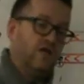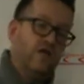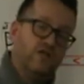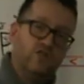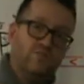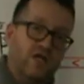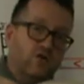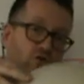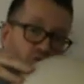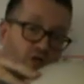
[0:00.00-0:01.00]
As you may
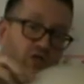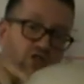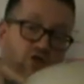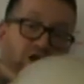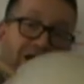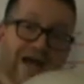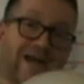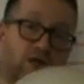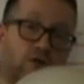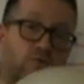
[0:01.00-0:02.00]
know, the world is on an
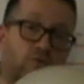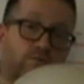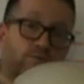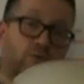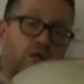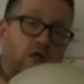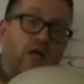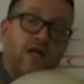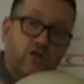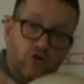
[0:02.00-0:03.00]
angle,
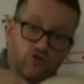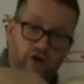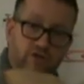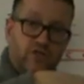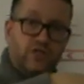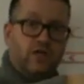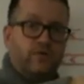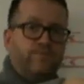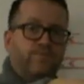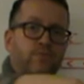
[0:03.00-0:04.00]
and it goes round the
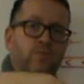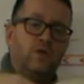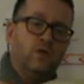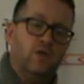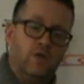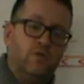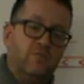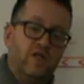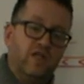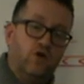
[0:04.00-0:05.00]
Sun.
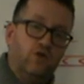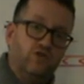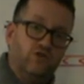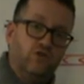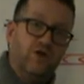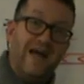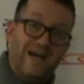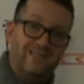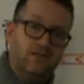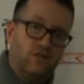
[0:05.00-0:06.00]
But it also,
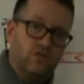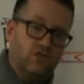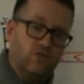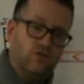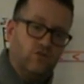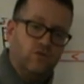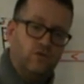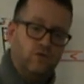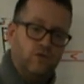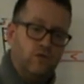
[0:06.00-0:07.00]
as it does so,
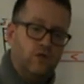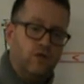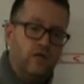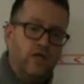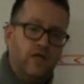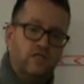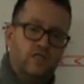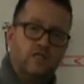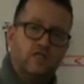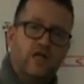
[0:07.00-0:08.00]
has
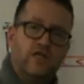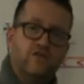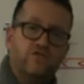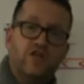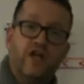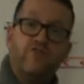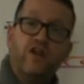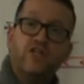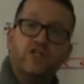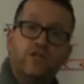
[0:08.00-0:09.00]
this kind of
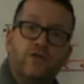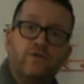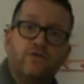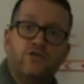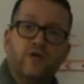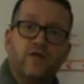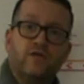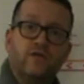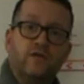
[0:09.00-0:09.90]
gyration to it.